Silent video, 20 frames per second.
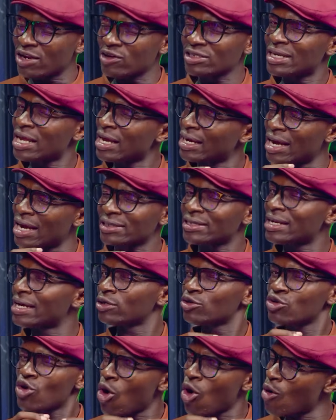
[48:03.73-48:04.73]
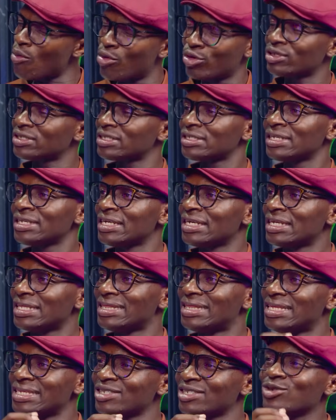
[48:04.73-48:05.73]
And I was like, no, boss,
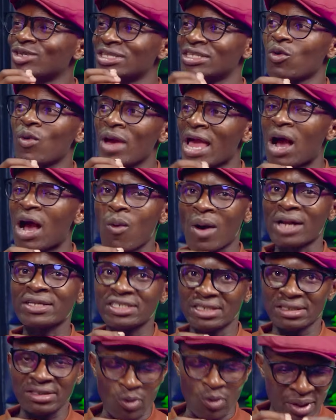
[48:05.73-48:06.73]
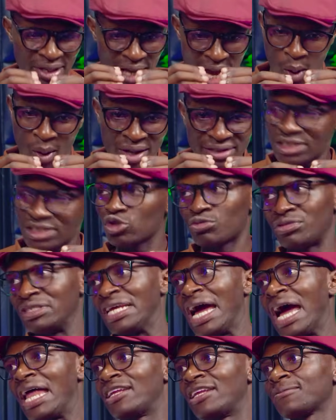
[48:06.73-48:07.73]
this is not the way I want it to be
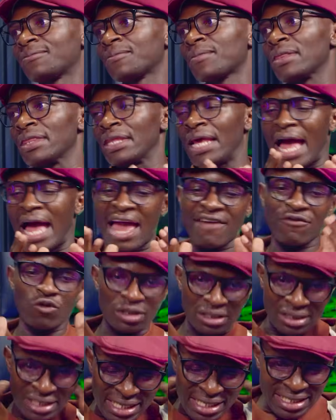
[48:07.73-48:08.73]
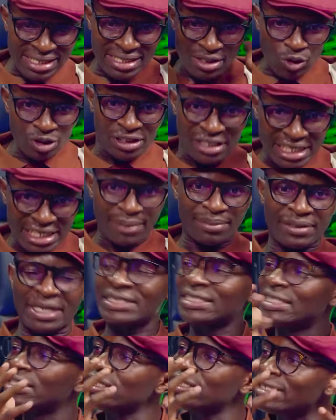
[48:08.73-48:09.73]
done. I've got this concept
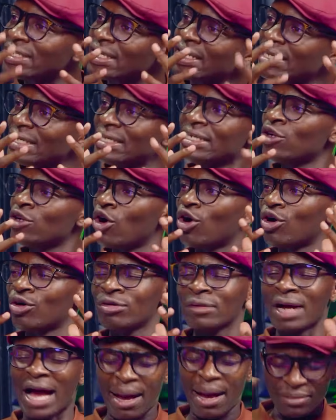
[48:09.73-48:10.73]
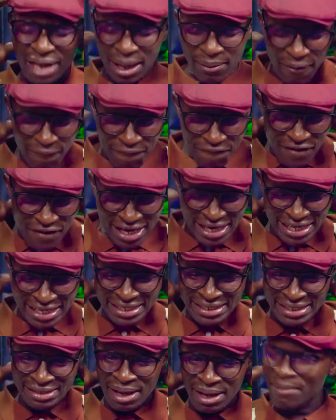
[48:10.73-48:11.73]
and I'm
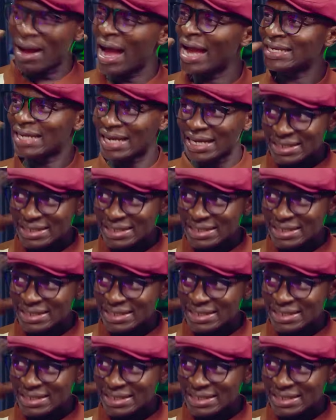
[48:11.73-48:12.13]
feeling it in my mind.